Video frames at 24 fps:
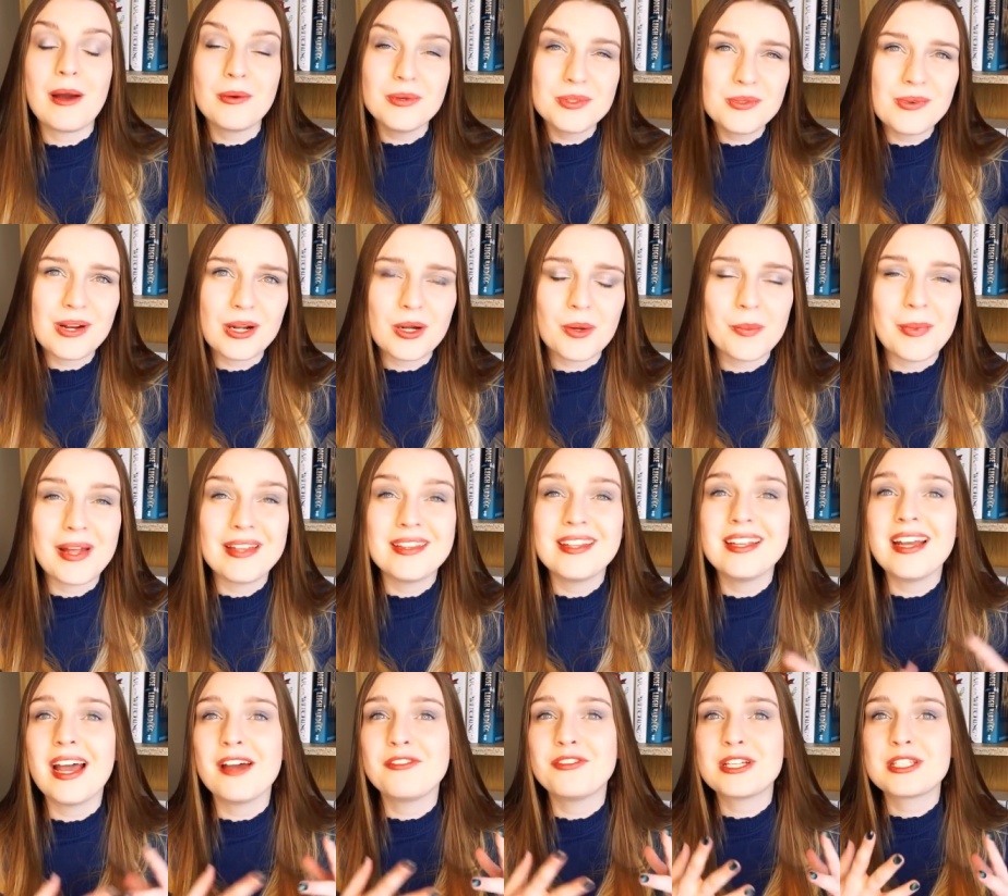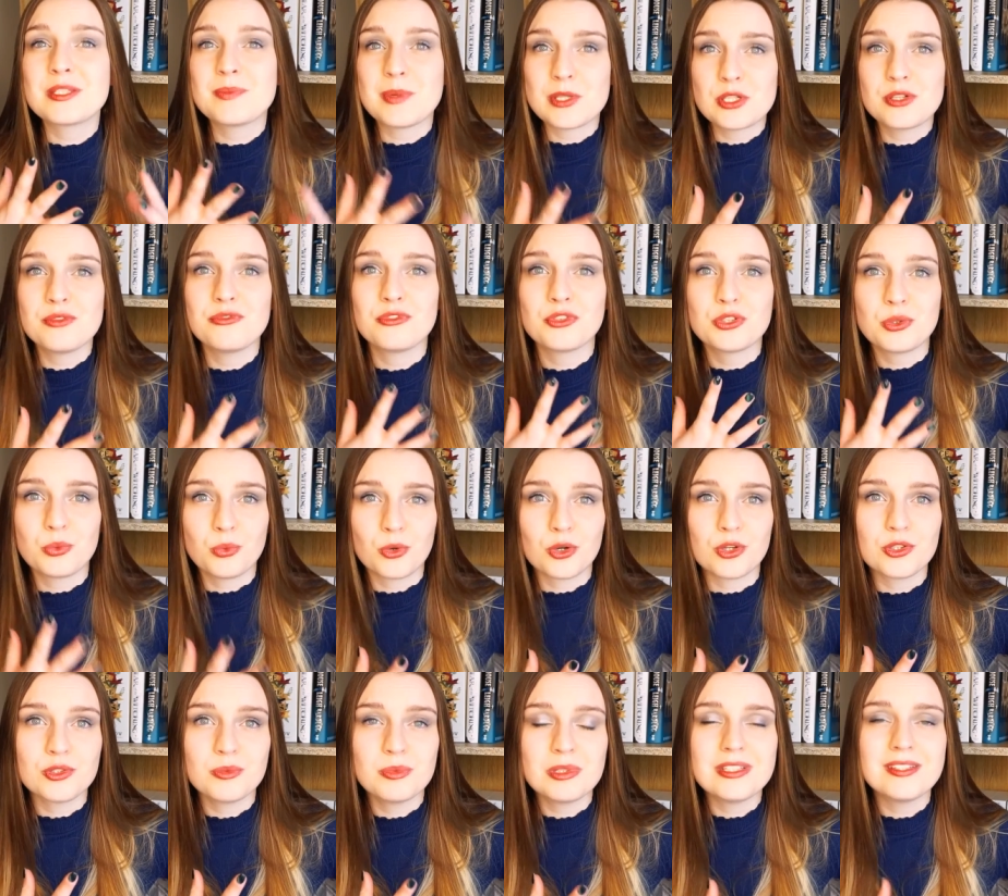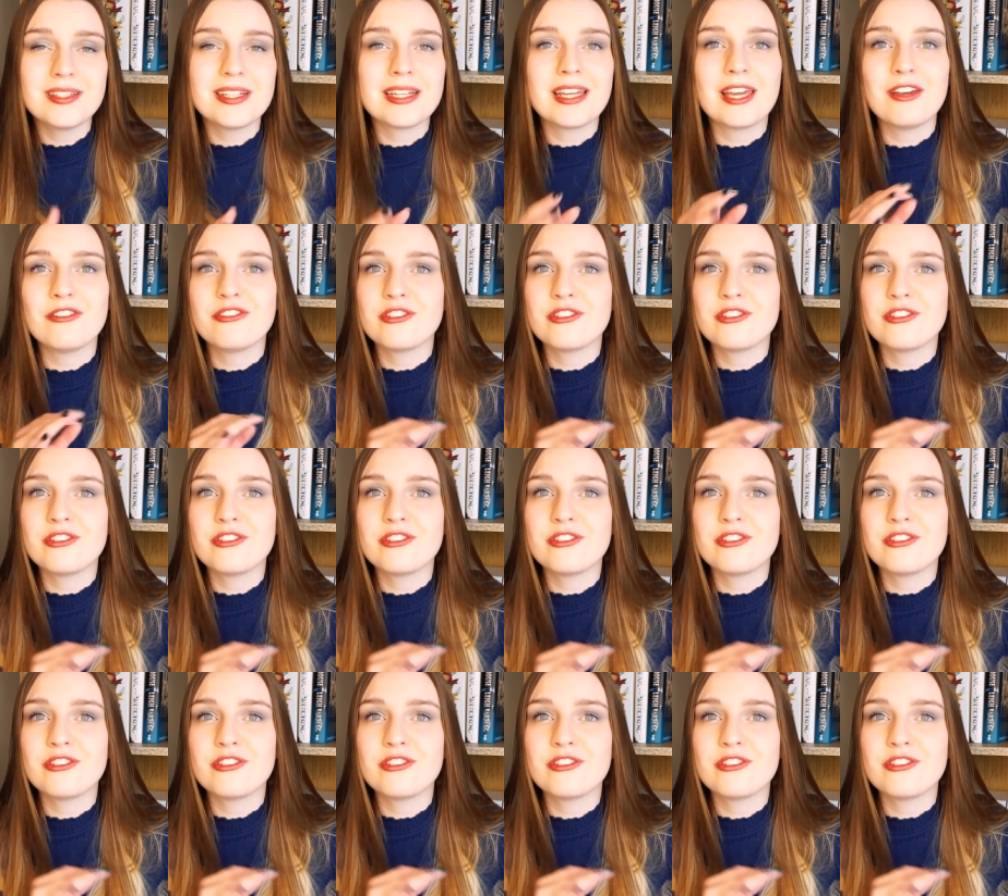I would recommend it, I think, especially for the world building.